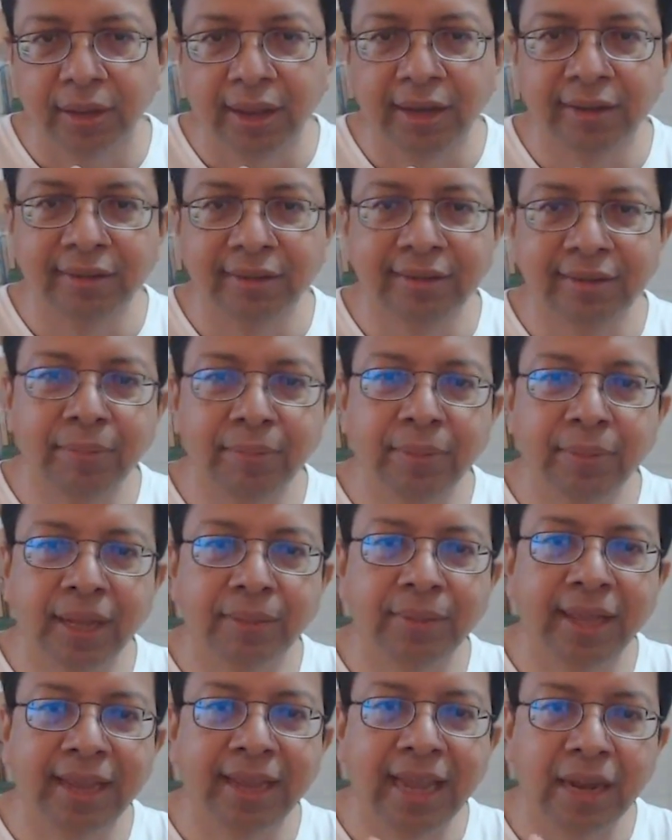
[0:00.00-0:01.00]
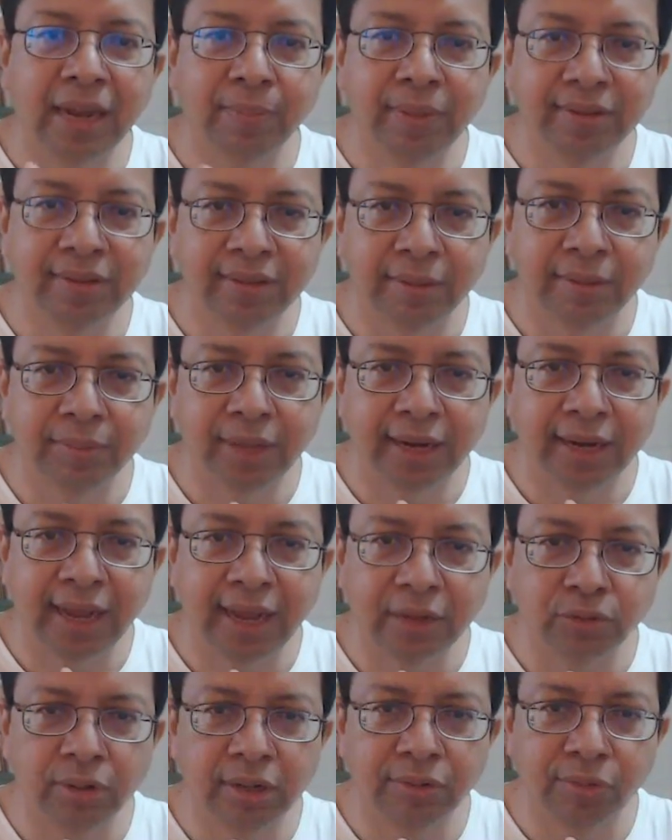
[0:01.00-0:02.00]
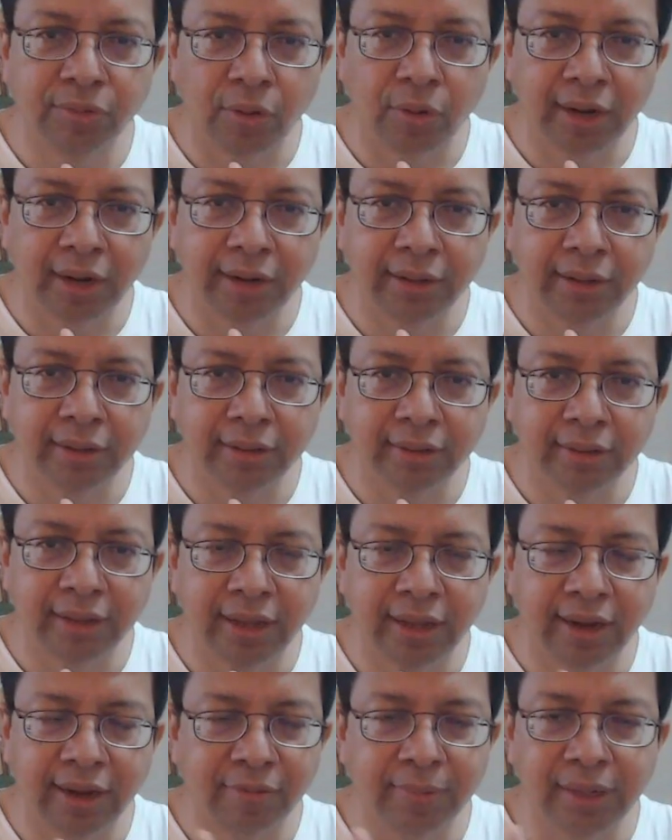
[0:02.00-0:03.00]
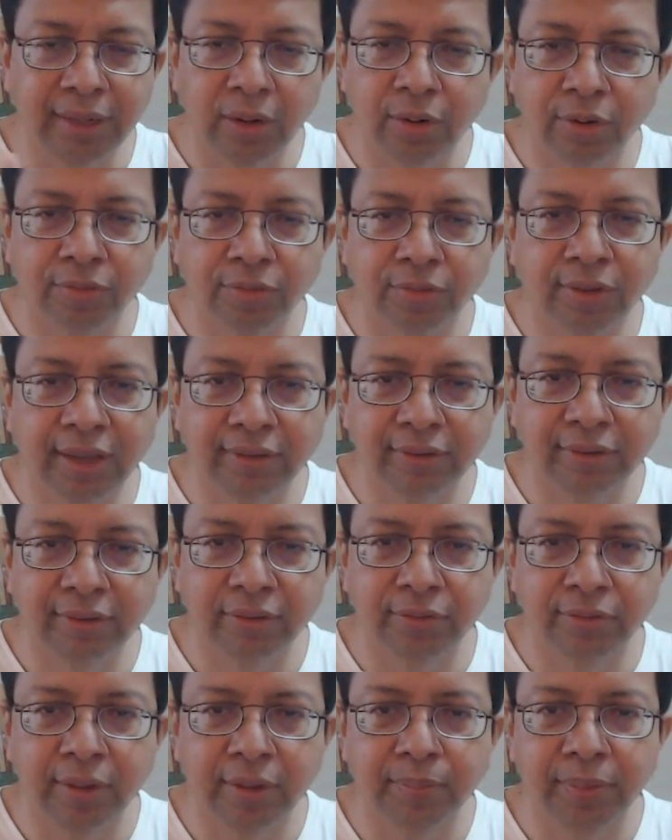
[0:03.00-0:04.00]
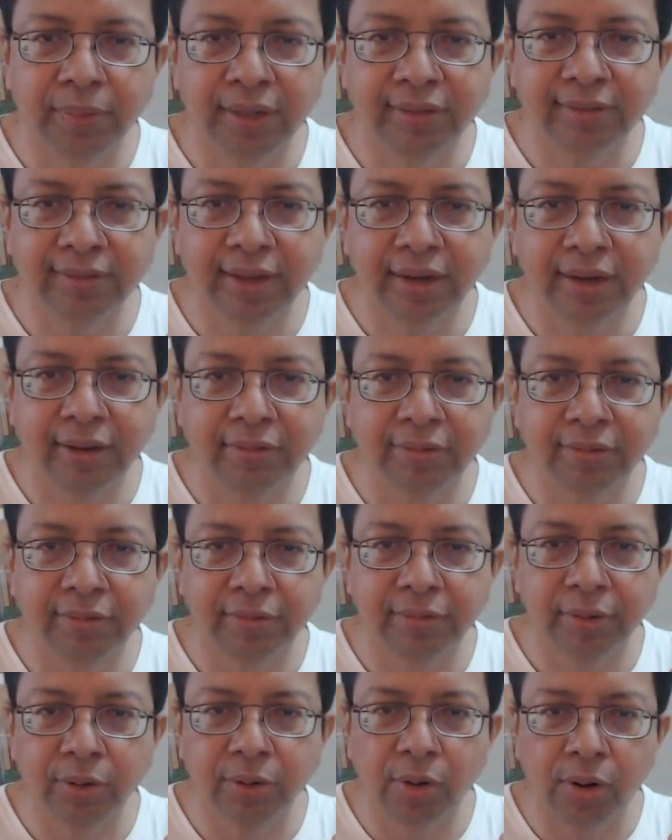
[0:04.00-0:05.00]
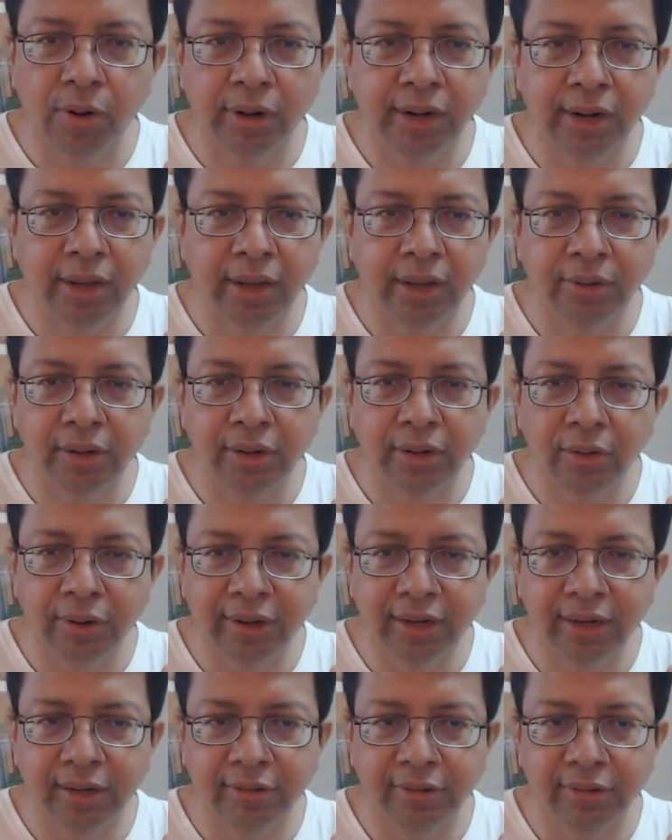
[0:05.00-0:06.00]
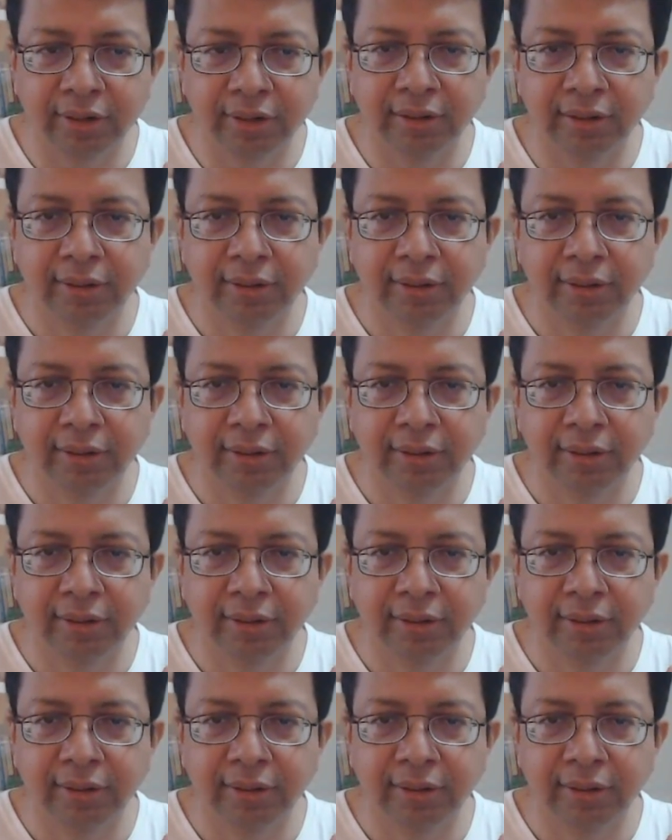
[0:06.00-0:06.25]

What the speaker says: At the same time, there can be some that actually fall under. There have been a lot of cases of companies that have, you know, gone down and not recovered.